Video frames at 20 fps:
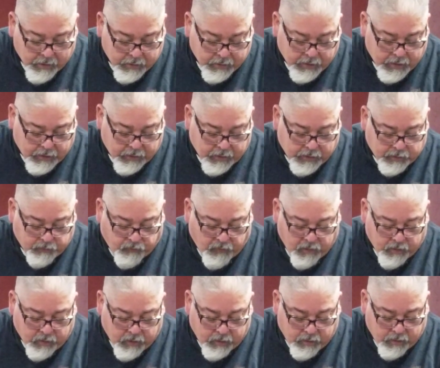Set this
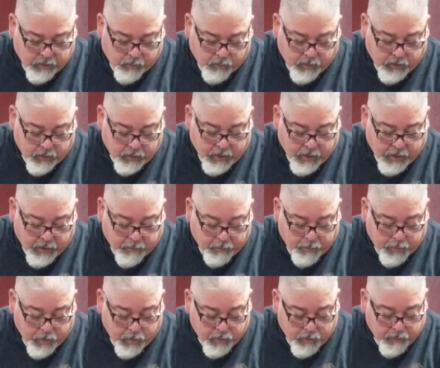front rear leg.
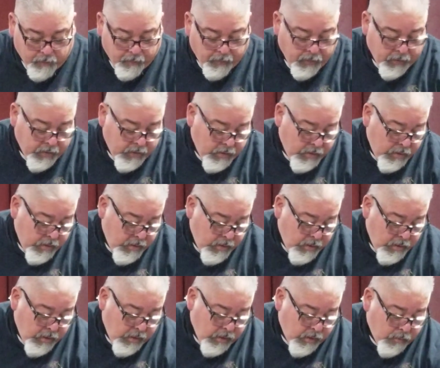Boom.
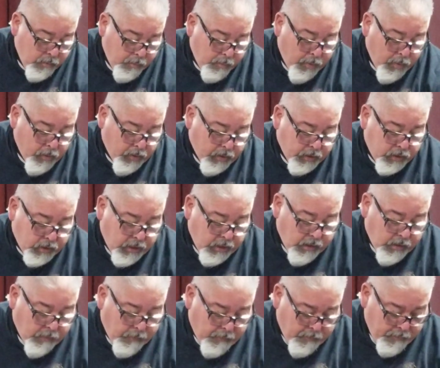Poker
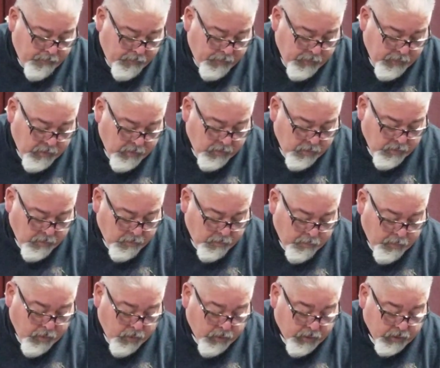chip.
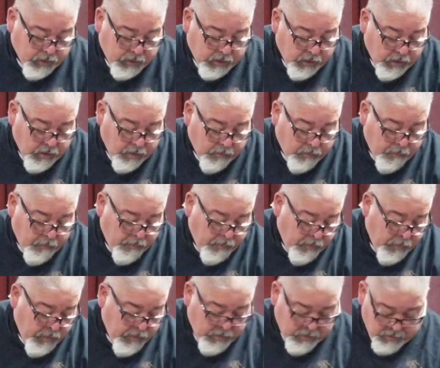Poker chip.
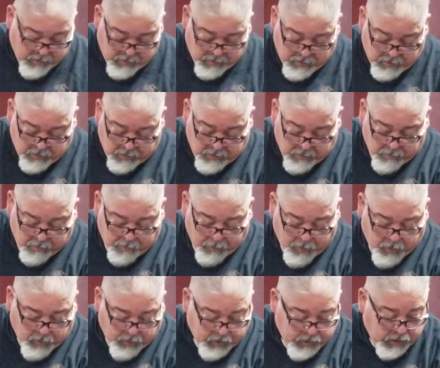
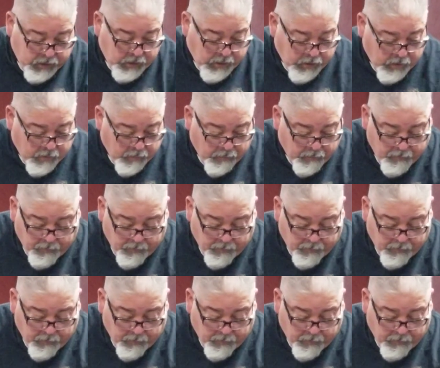Poker chip.